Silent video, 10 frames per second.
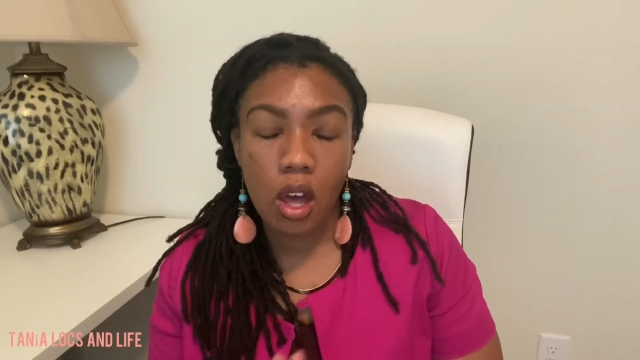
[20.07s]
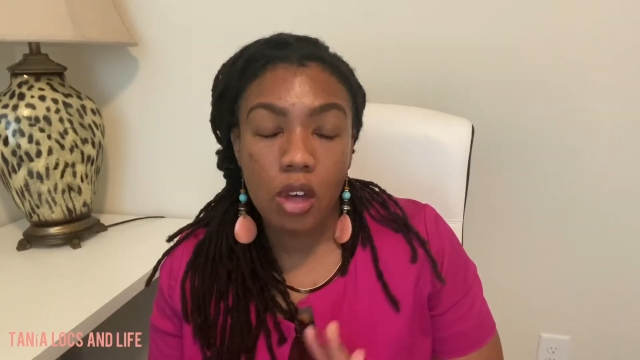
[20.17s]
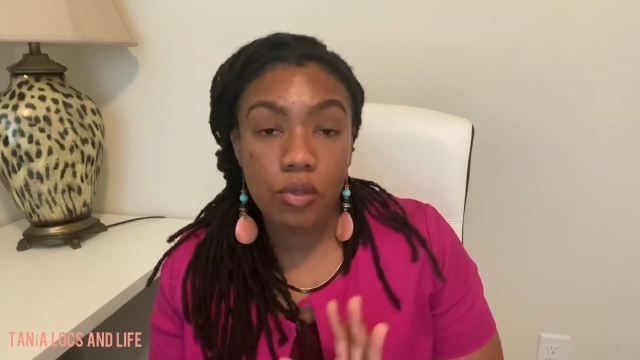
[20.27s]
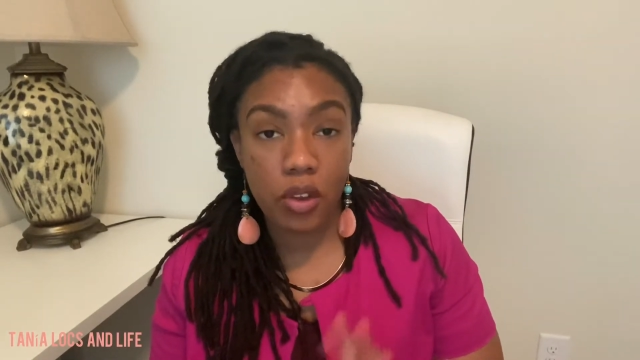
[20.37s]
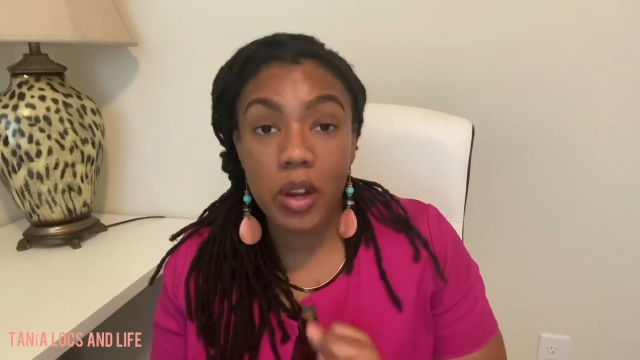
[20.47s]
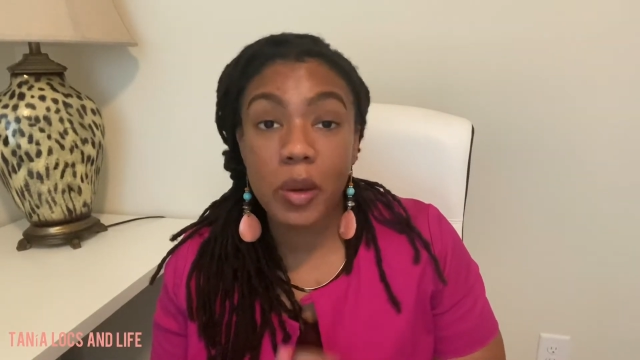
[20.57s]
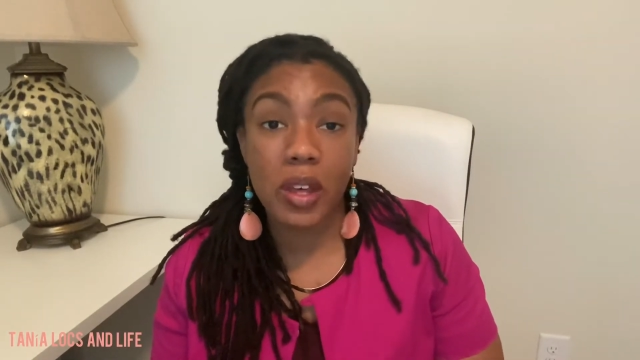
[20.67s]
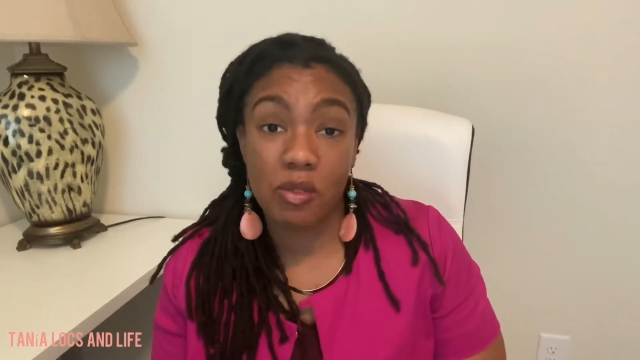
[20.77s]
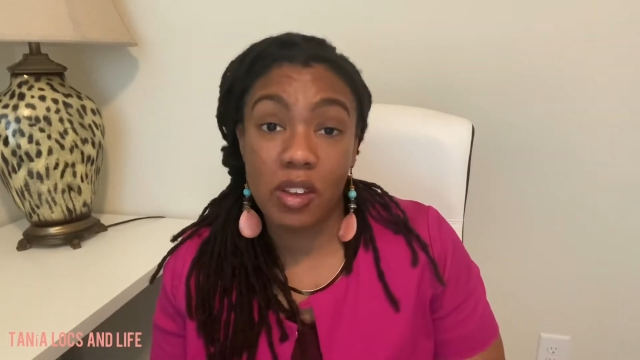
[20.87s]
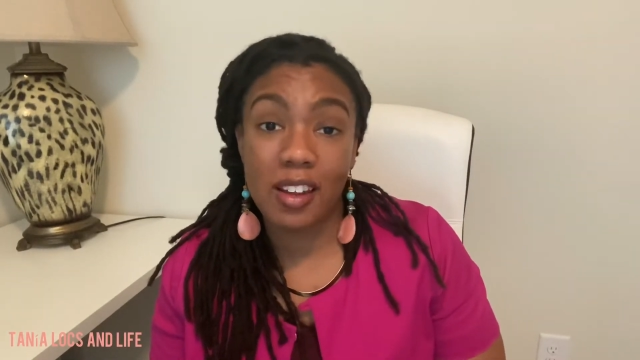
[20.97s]
very
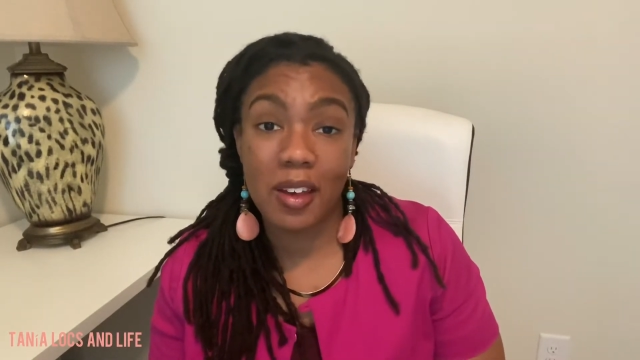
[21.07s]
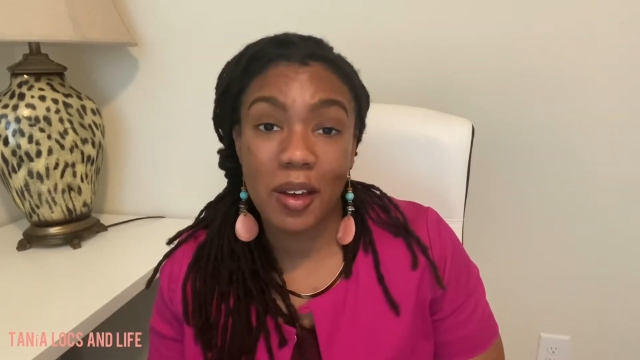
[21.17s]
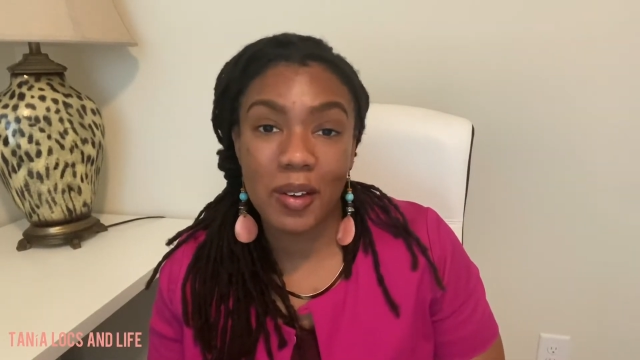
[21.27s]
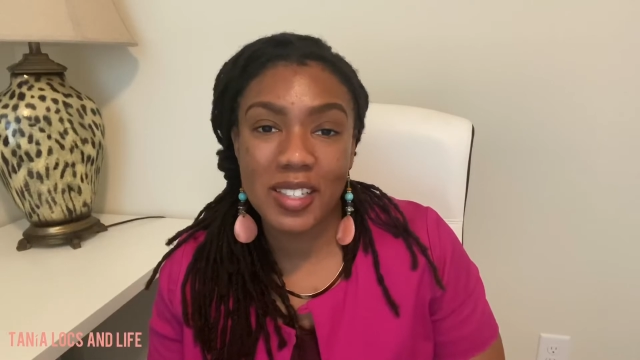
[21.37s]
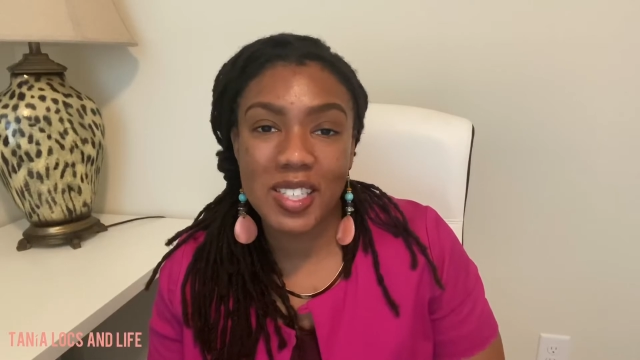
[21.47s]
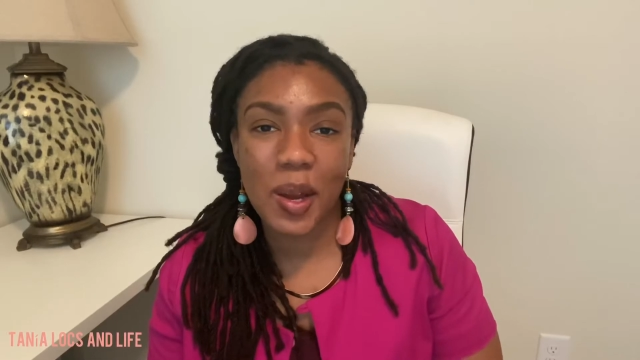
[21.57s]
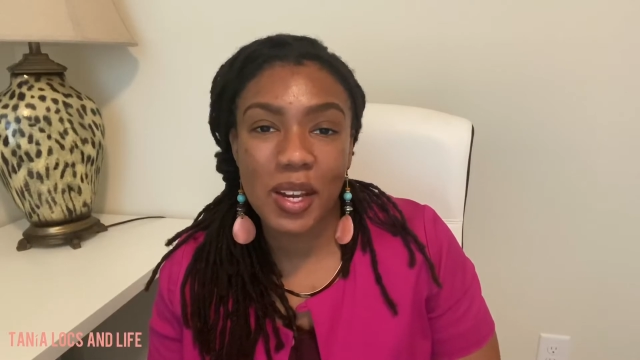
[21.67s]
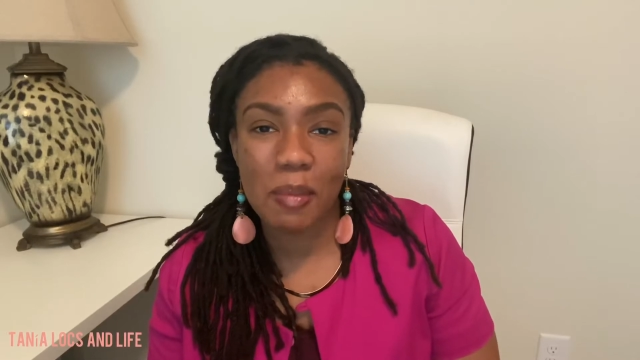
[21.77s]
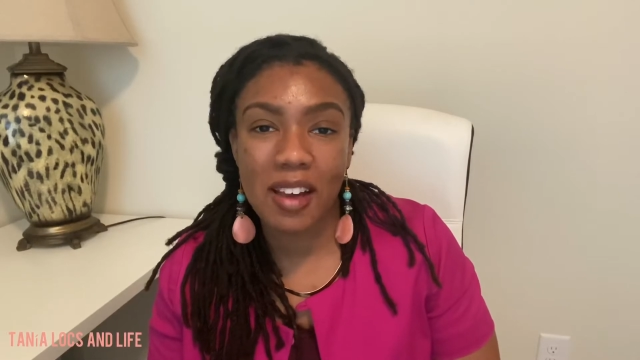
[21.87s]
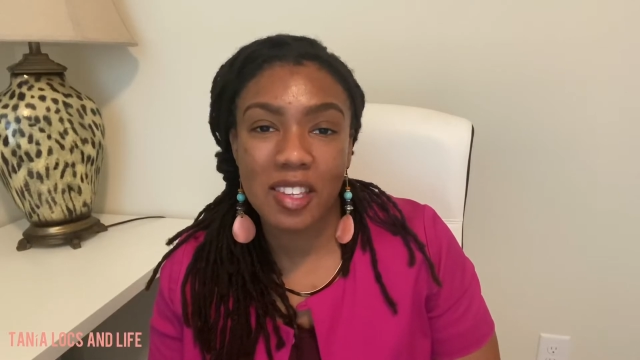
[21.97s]
quick video,
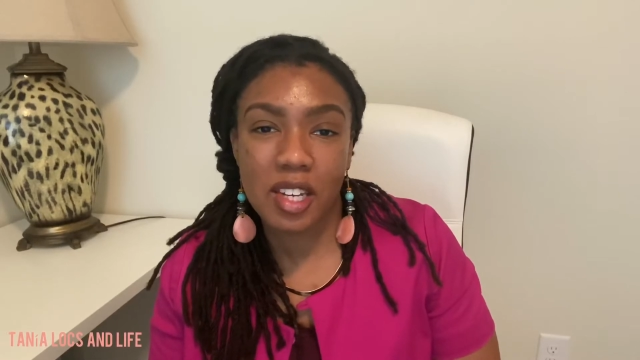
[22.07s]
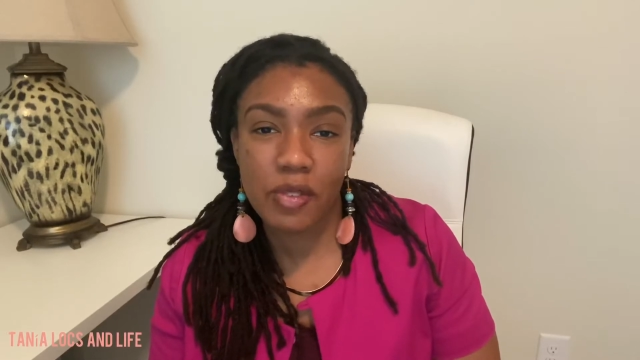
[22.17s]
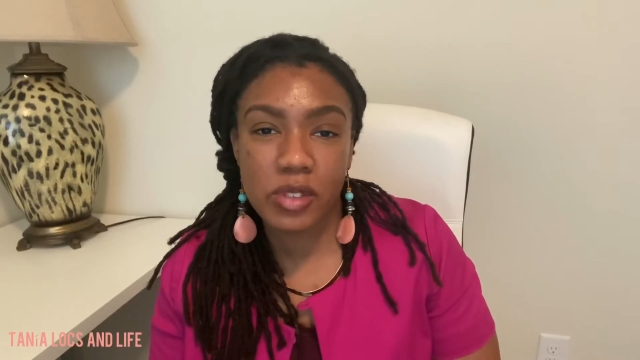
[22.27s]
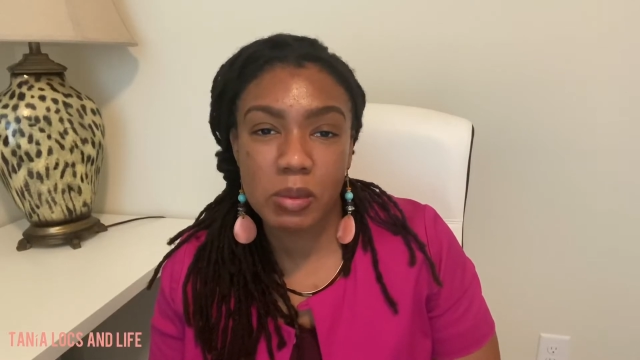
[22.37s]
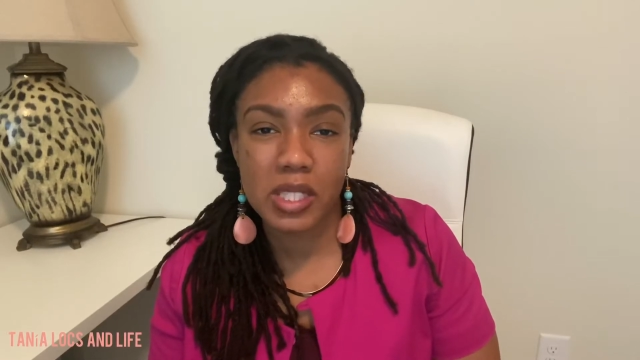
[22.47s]
talking about the difference